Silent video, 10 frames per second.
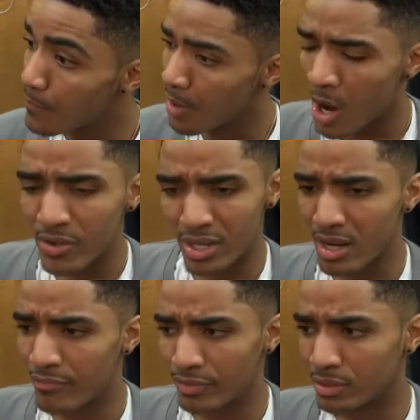Oh, yeah,
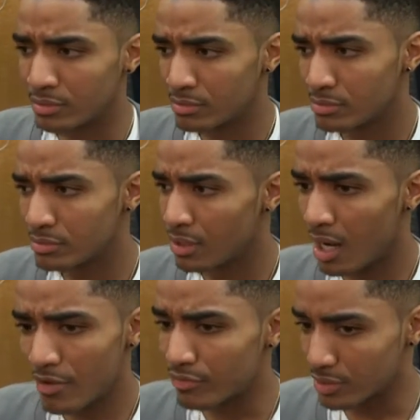definitely. I
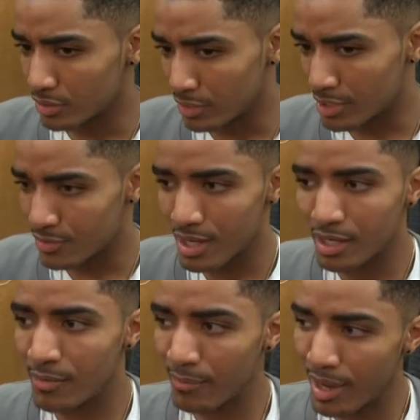definitely do. That's why I
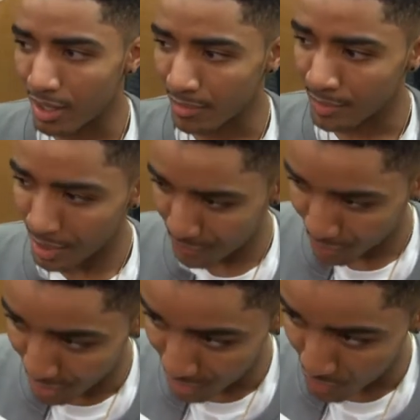come back. I mean, I feel
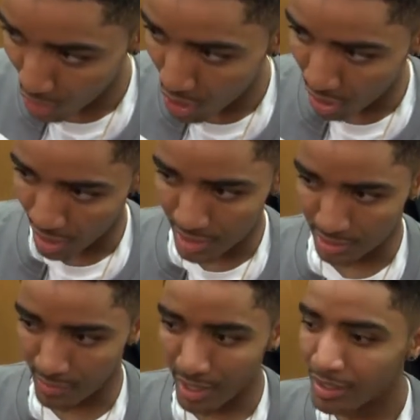like that's why all the guys
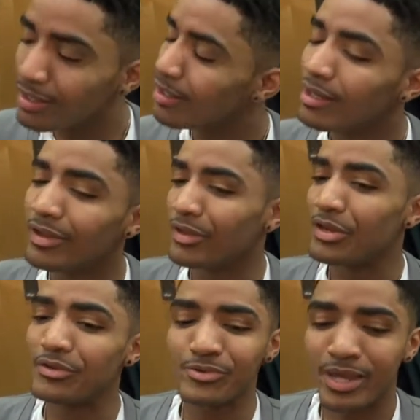come back.
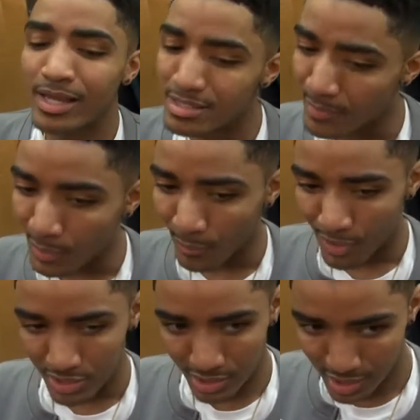You can't tell me one
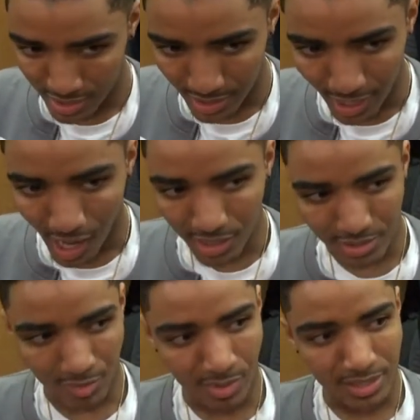person that doesn't say college is
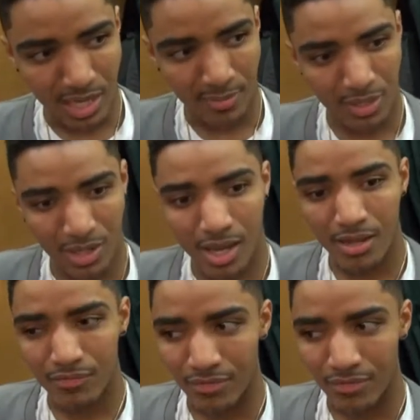the best time of their life.